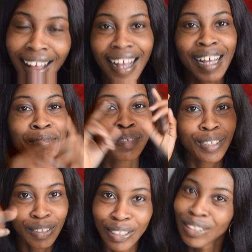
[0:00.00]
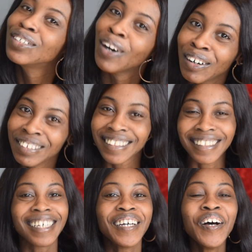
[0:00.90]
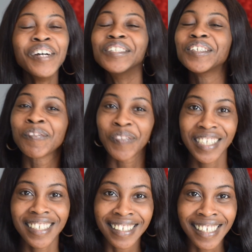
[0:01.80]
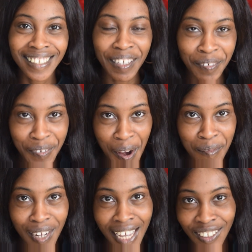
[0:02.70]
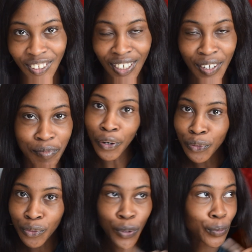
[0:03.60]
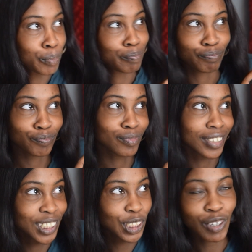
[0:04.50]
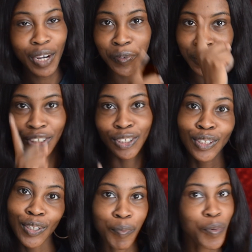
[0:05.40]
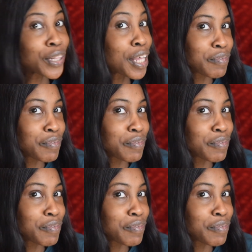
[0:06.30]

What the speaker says: I'm sure you don't. So please subscribe, like, share, comment. Before you go, try watching some other